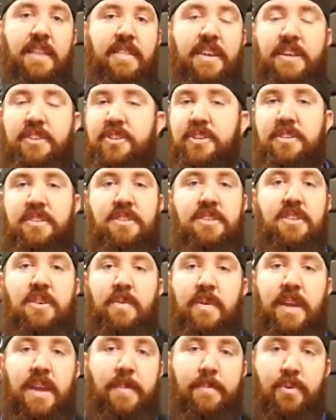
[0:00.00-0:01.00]
they just
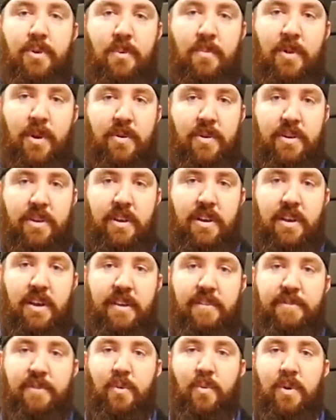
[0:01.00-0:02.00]
don't get promoted
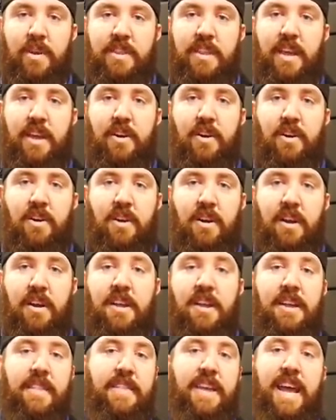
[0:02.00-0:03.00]
enough for what they are.
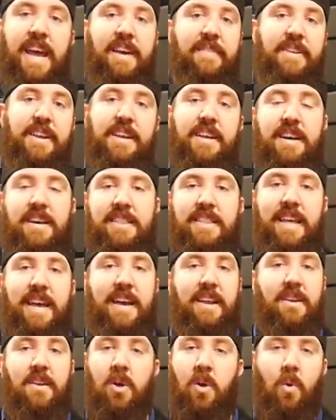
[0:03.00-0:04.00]
They haven't got
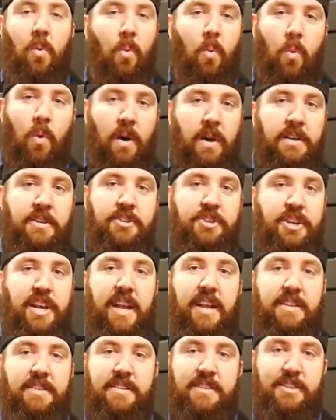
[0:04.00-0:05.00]
that one
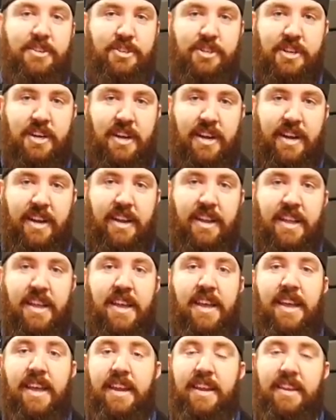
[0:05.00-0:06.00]
chance to shine.
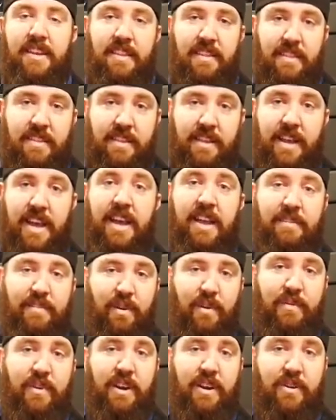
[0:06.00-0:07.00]
And the guy is
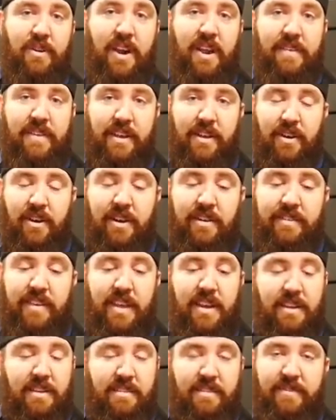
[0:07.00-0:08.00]
over at Craving Cars.
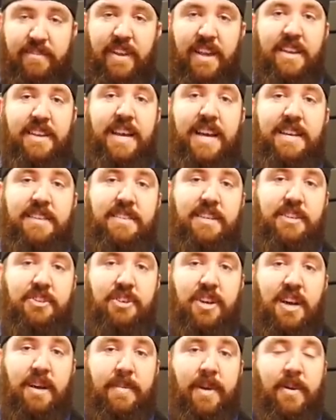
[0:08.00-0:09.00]
He does a fantastic
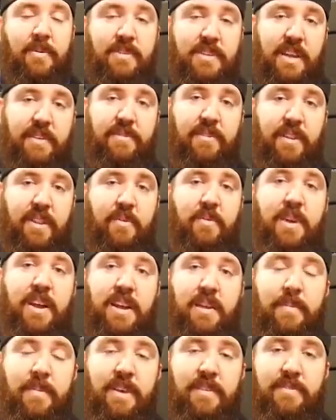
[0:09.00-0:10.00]
job. I would definitely
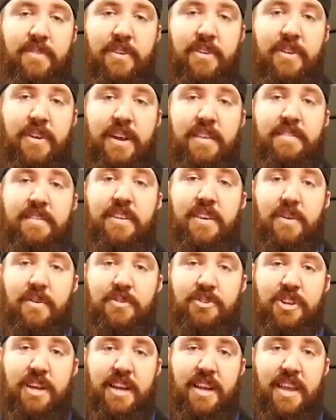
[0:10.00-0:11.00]
recommend for you guys to
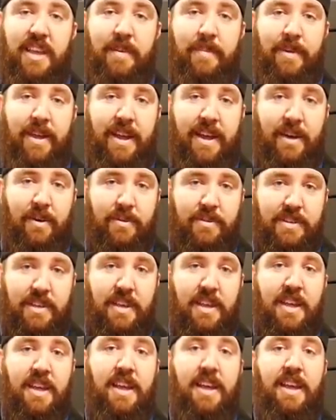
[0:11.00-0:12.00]
go check him out.
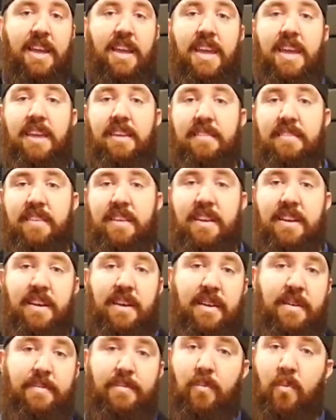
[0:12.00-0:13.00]
He's going
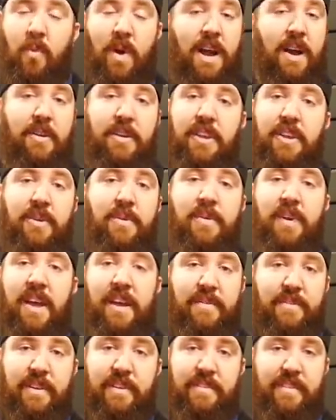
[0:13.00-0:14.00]
to wow you
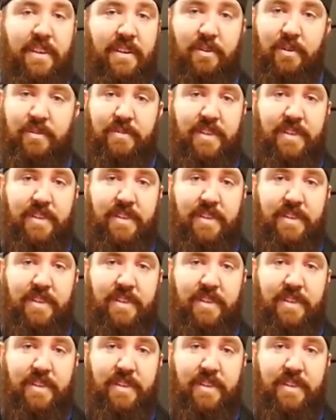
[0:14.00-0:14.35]
every single